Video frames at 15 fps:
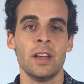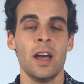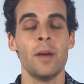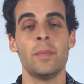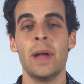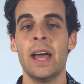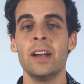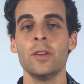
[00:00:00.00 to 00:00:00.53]
A
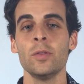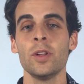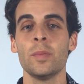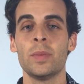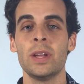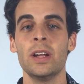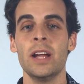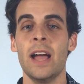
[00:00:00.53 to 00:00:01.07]
banner will
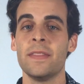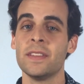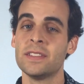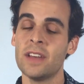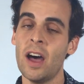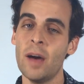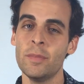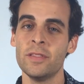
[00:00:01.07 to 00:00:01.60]
appear at the
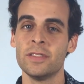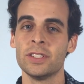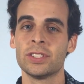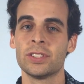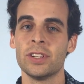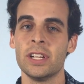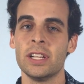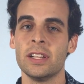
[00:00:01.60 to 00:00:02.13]
top of your
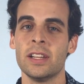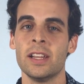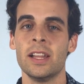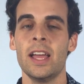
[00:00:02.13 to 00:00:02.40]
screen